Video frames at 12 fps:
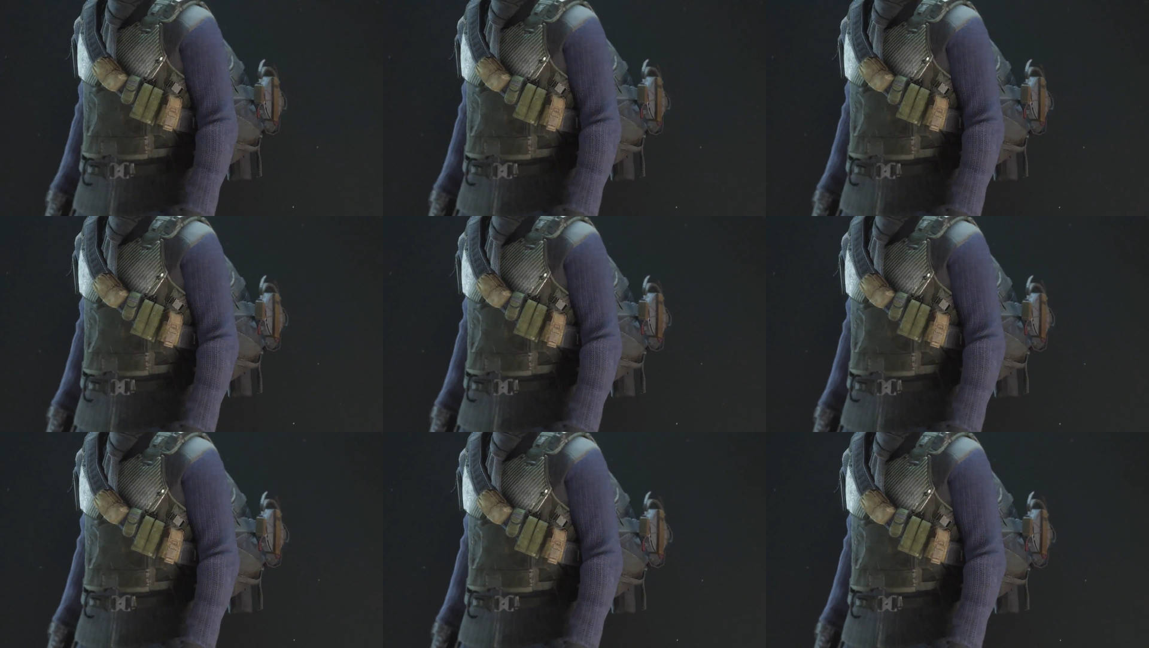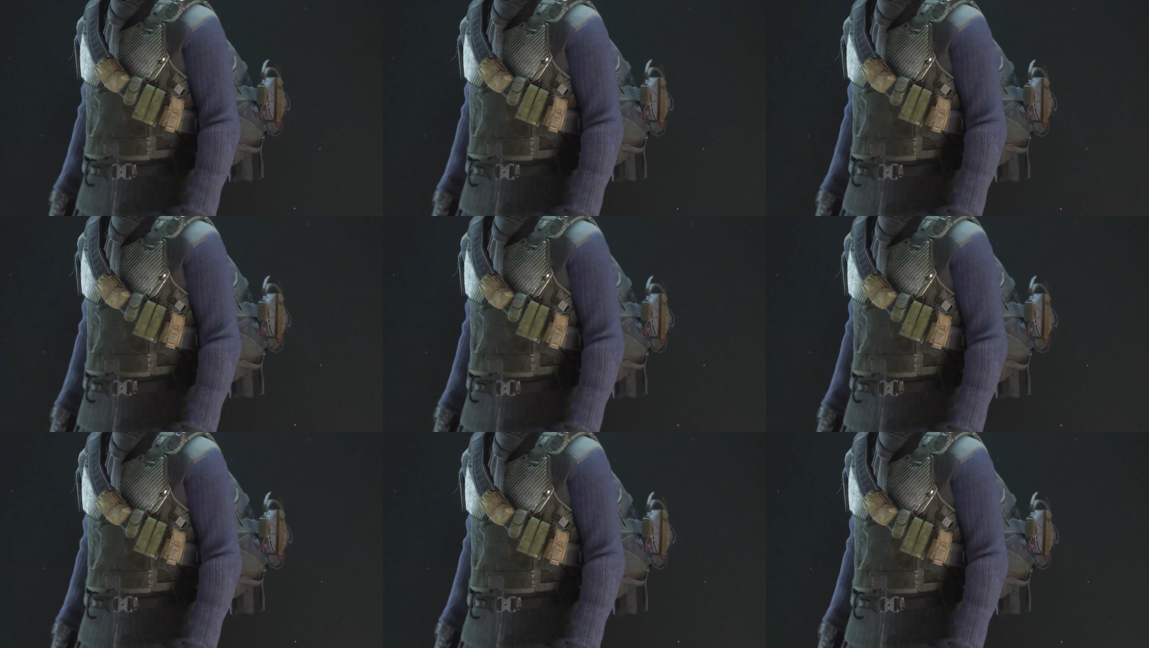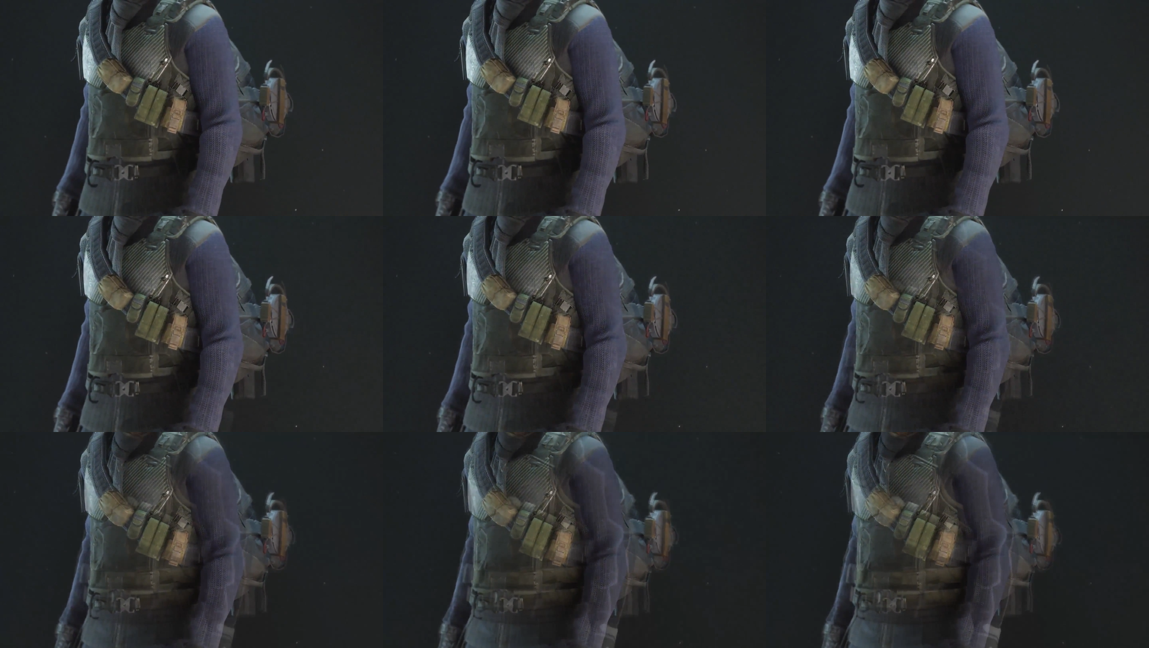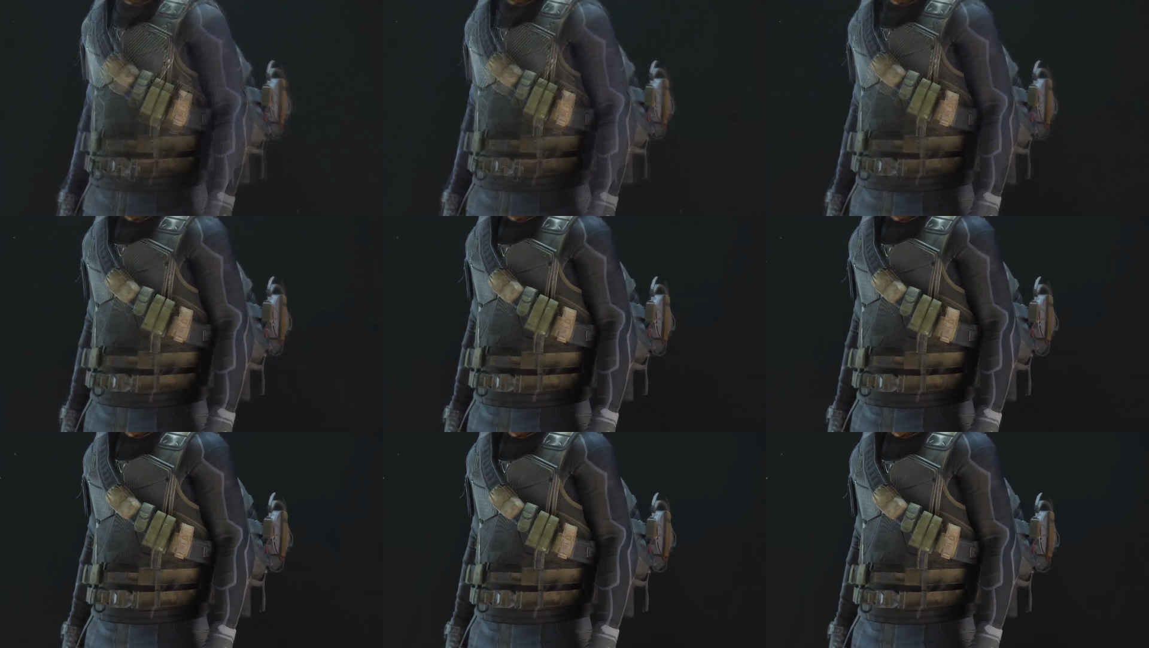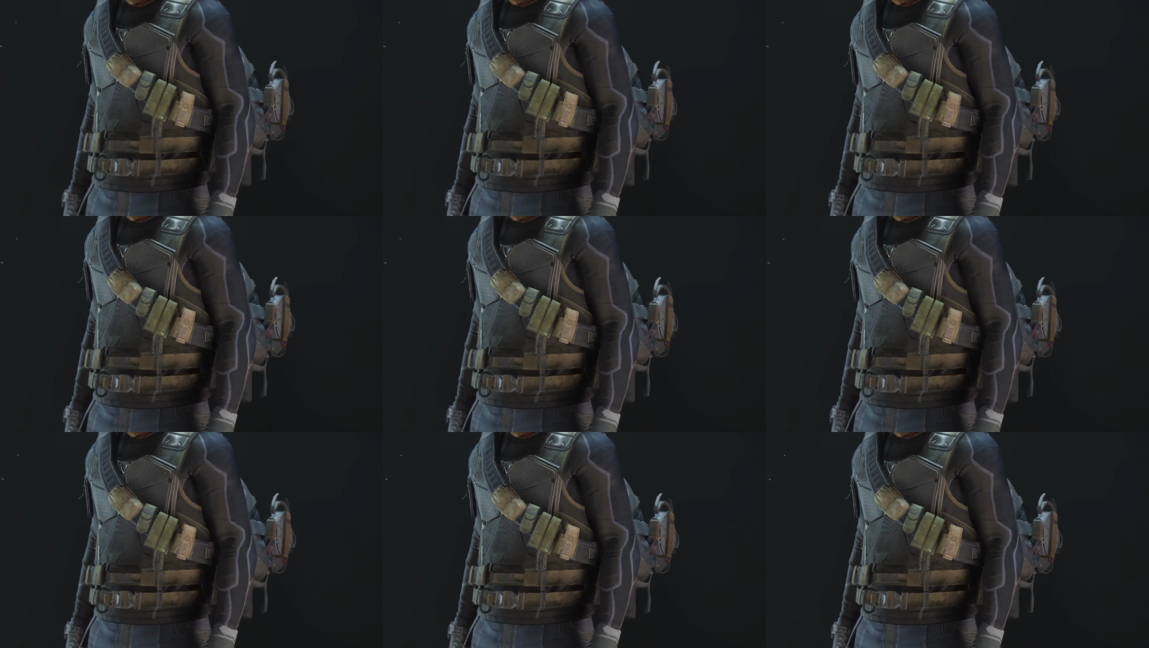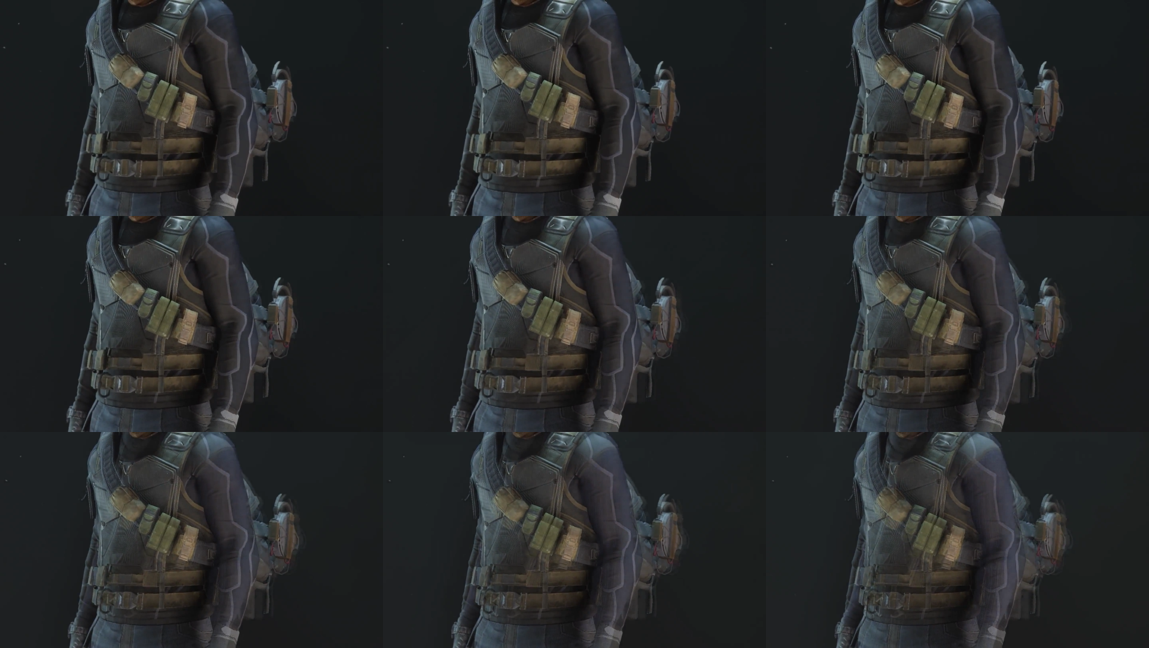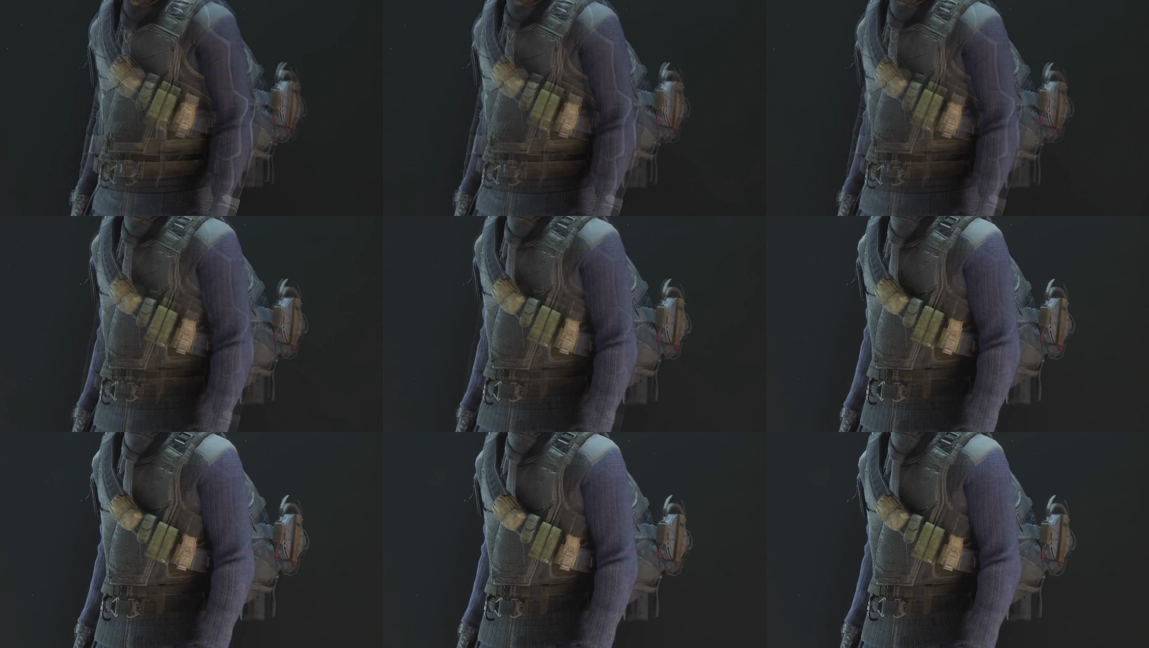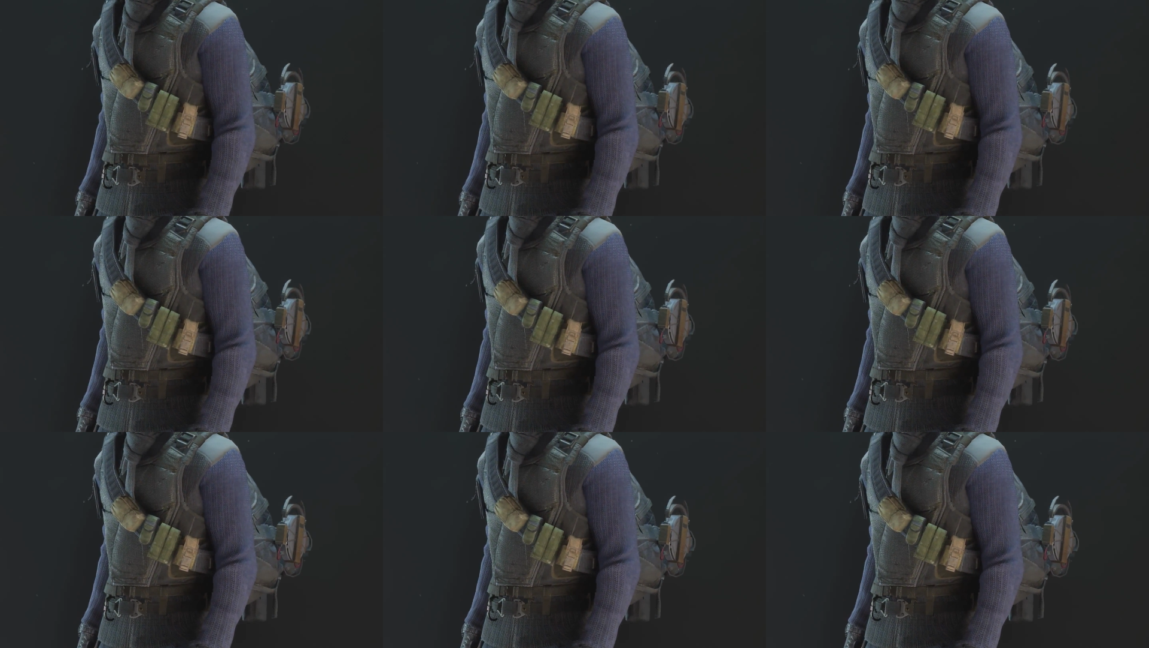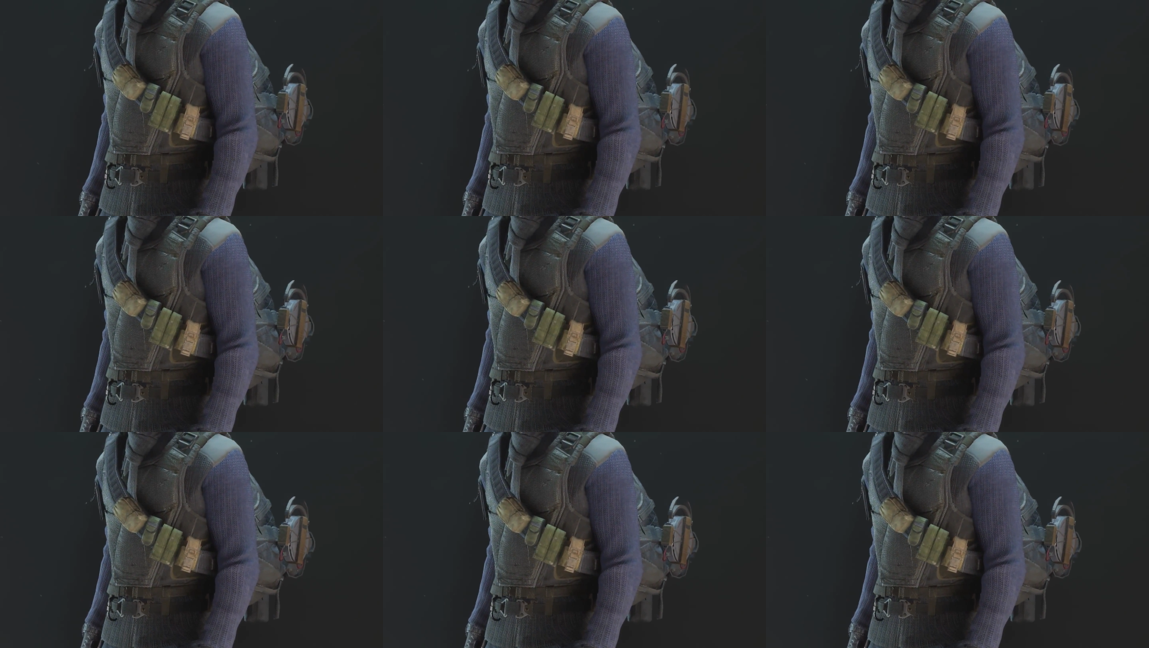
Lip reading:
Nobody's mouth can be seen.